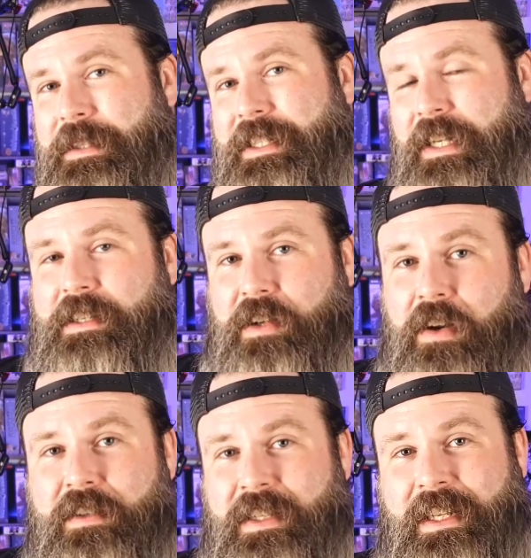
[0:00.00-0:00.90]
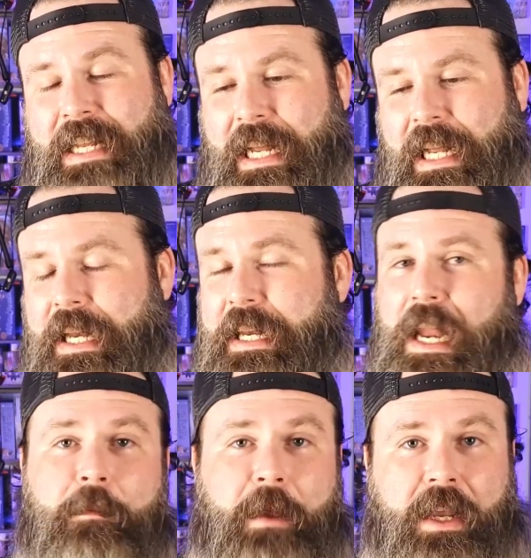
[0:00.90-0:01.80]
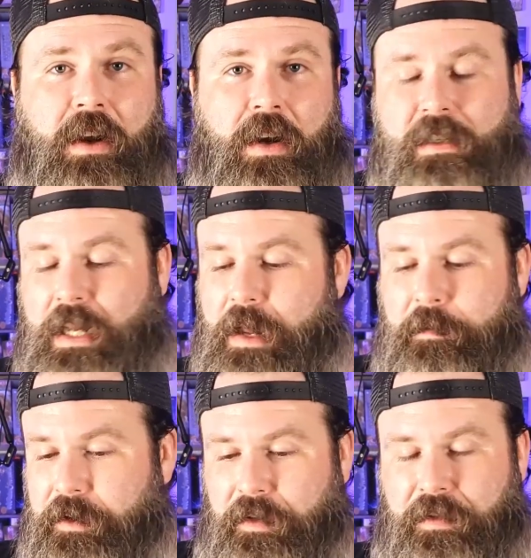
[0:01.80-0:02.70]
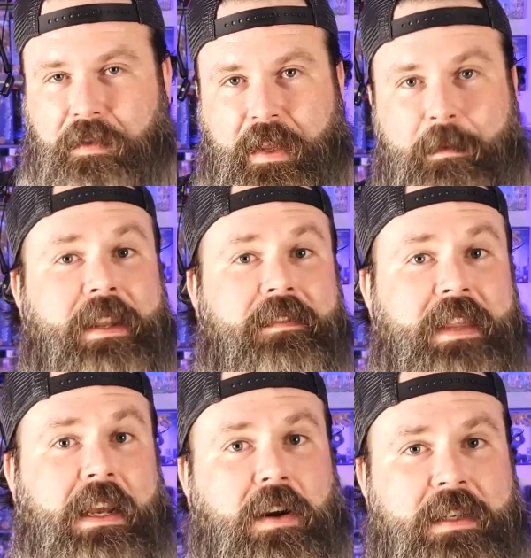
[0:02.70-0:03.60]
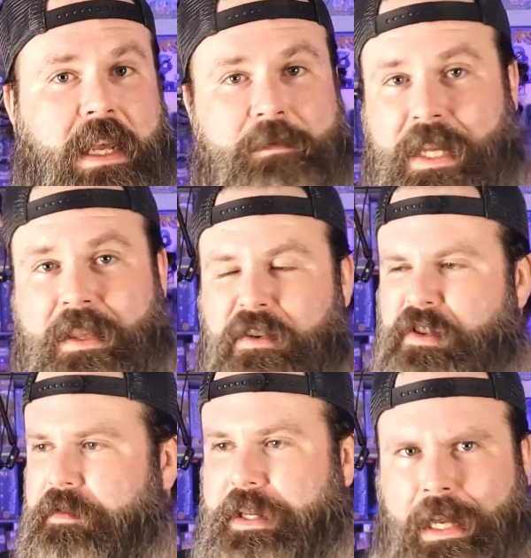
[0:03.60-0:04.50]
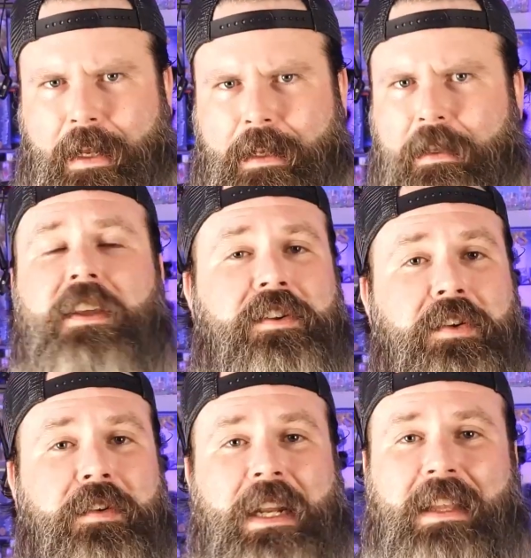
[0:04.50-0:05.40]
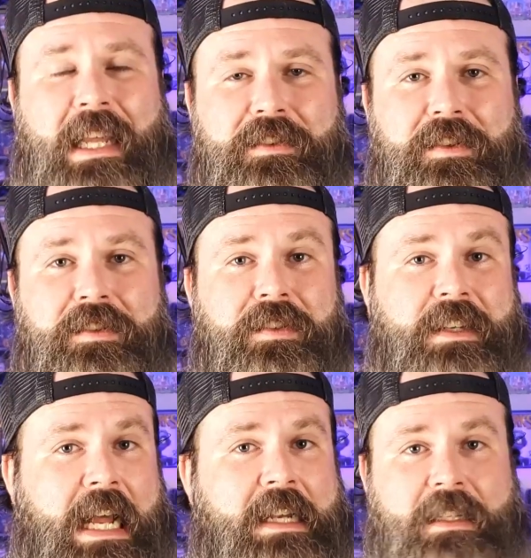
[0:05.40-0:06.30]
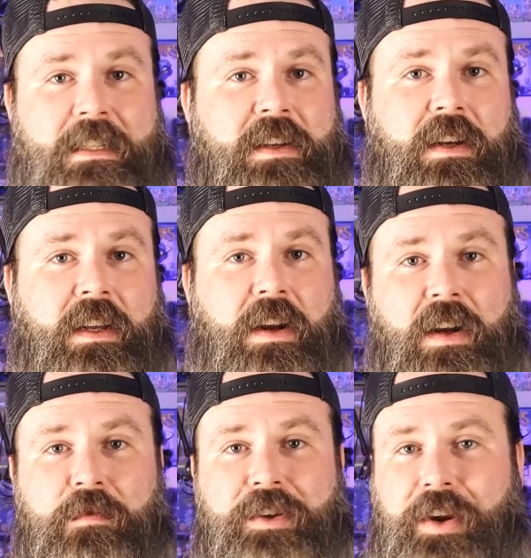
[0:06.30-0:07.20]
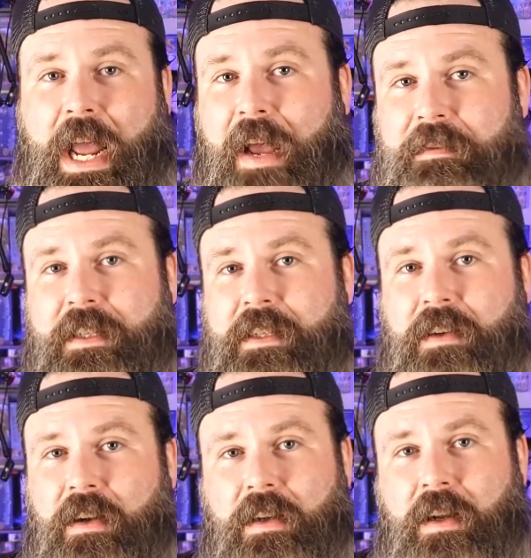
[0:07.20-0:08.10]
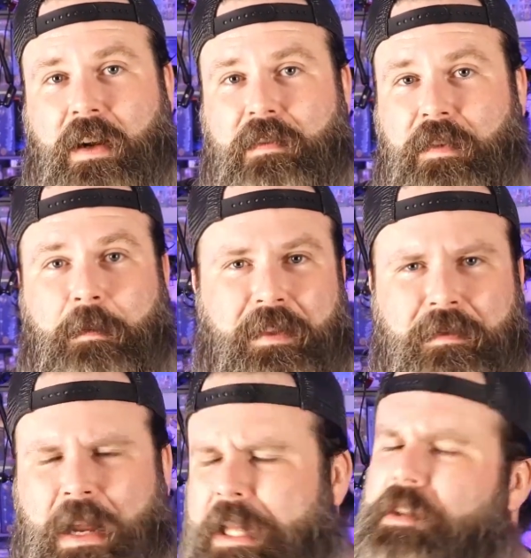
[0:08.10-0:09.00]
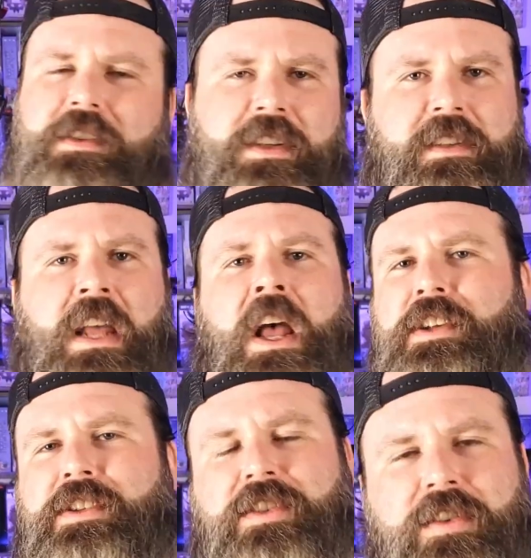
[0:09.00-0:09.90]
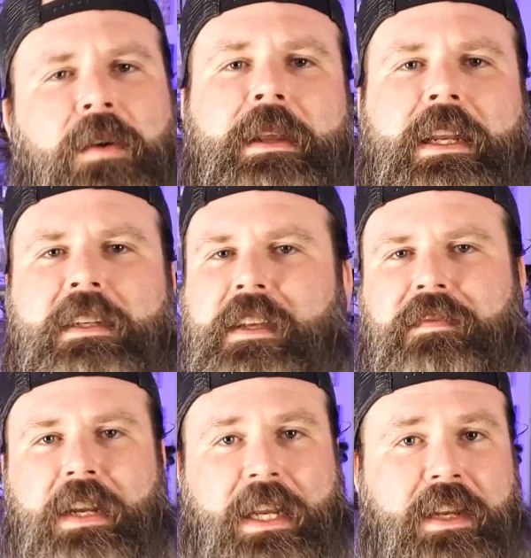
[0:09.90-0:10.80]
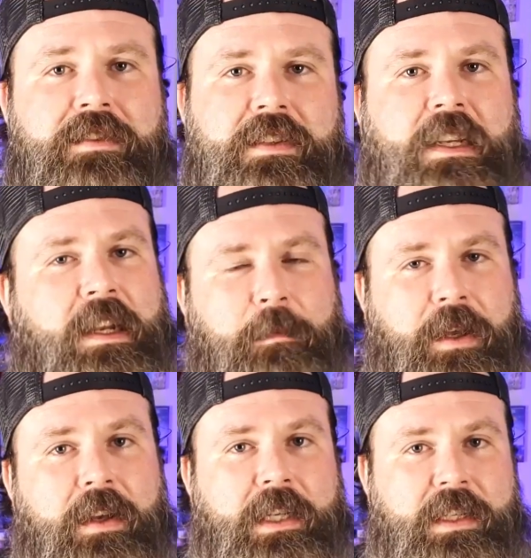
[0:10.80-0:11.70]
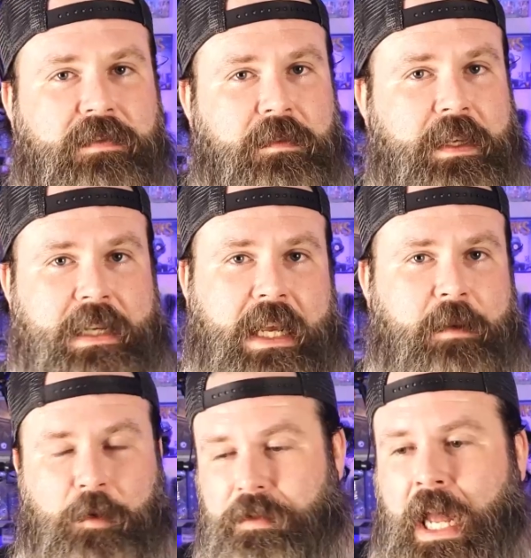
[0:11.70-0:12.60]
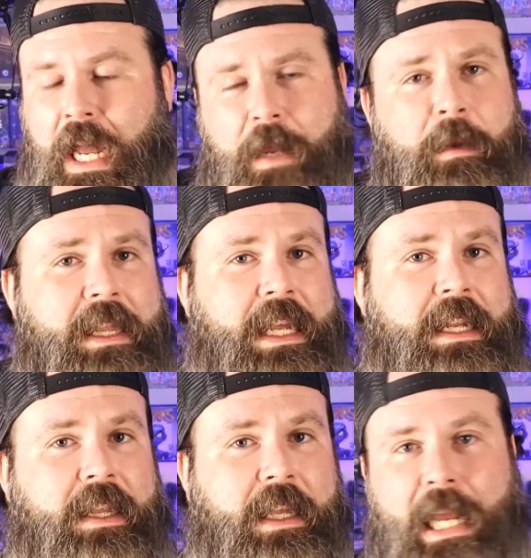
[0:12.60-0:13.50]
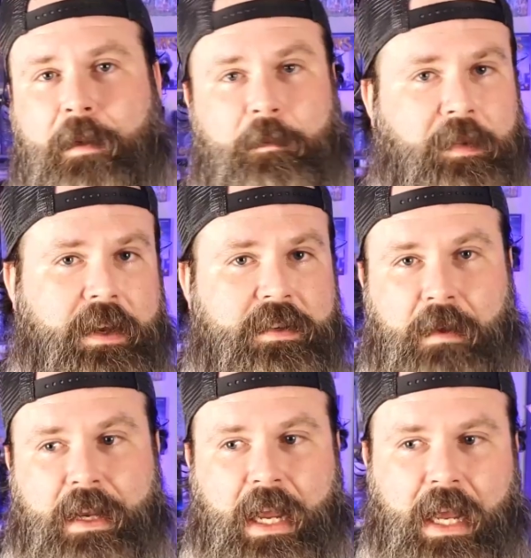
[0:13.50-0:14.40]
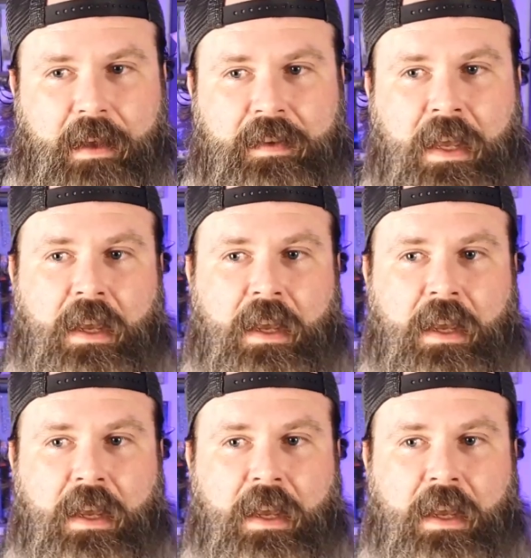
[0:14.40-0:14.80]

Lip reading: 6 cards of the deck, name a card type, go through them, and if that card type's in there, you get it. The newt allows you to not discard a card when you have to discard a card from a threat. There's just so many different interesting abilities from these animals. And by the end of the game, players might have,